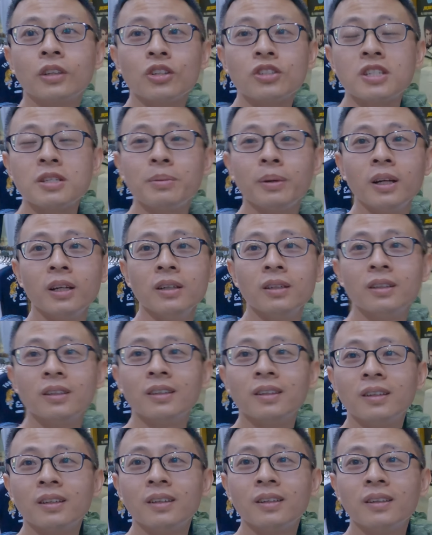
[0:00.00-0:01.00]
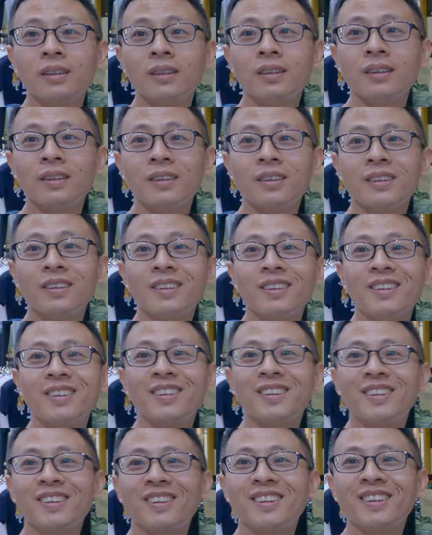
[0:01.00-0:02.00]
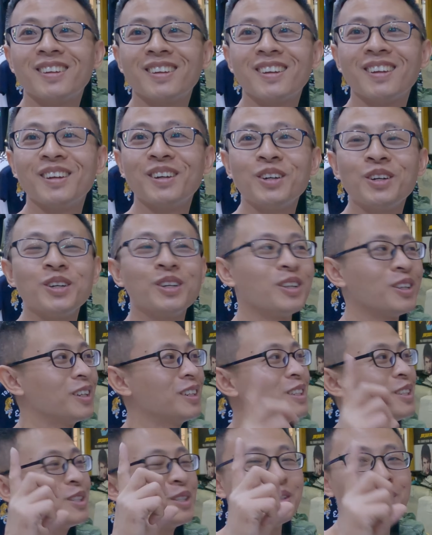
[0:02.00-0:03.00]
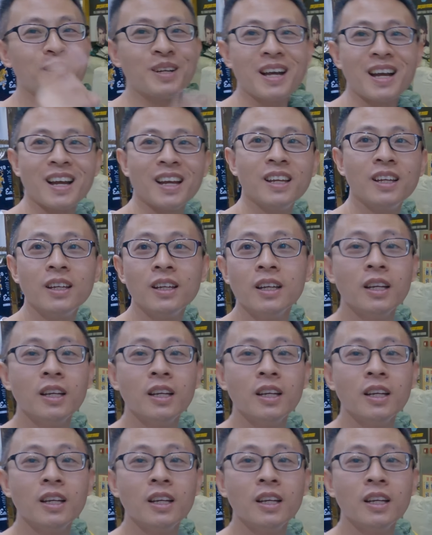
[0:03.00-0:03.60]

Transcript: It's not cheaper. It's also a little bit high. A little high.